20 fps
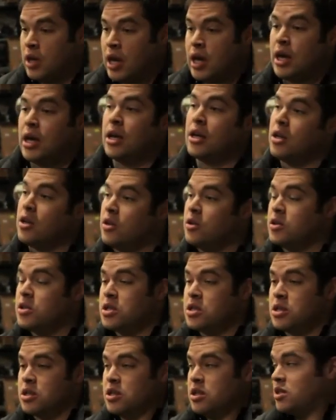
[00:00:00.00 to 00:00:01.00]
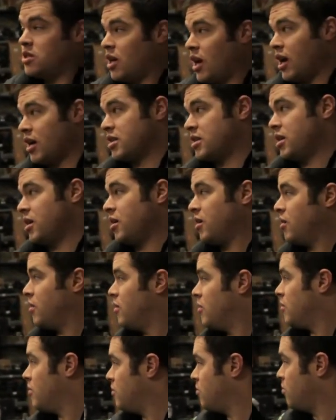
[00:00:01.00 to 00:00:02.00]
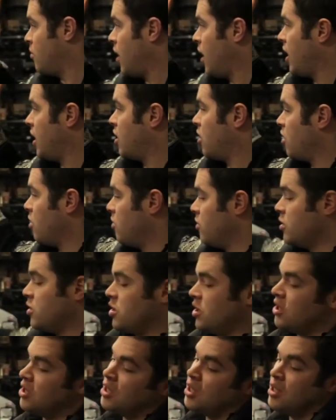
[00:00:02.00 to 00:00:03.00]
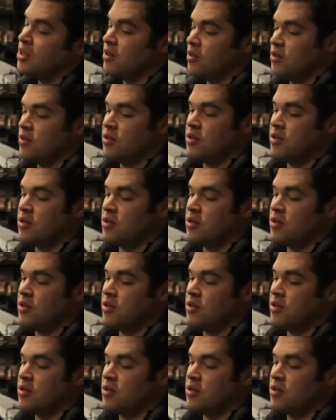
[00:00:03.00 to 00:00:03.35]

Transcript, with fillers: Yeah, you just you talk to Mike or Regina.